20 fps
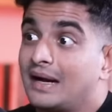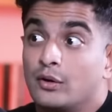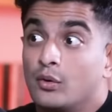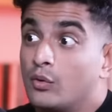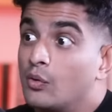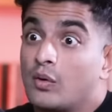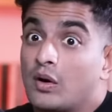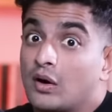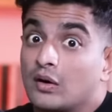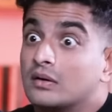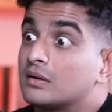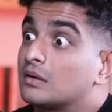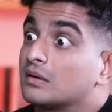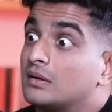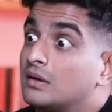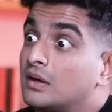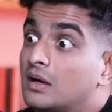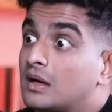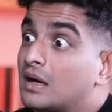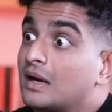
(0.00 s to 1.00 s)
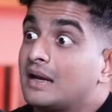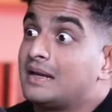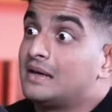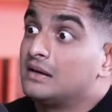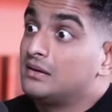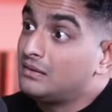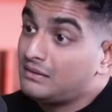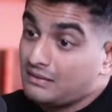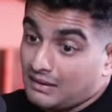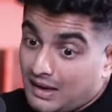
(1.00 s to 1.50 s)
I don't want a
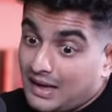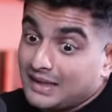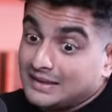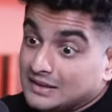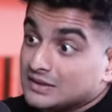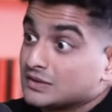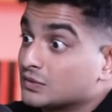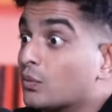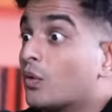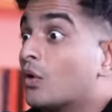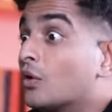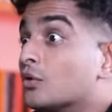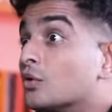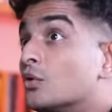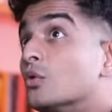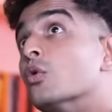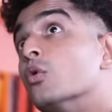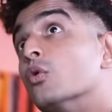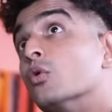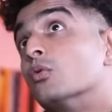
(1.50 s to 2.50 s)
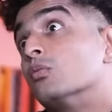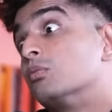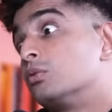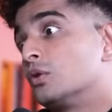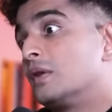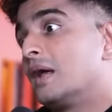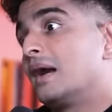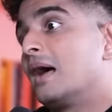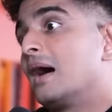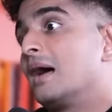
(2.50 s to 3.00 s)
career. I just want to go
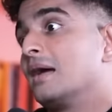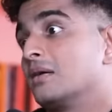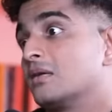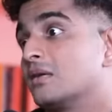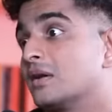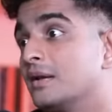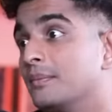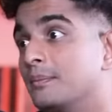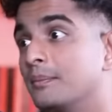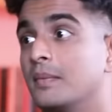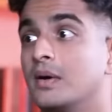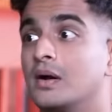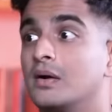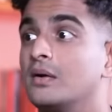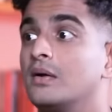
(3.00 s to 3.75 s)
to that higher realm.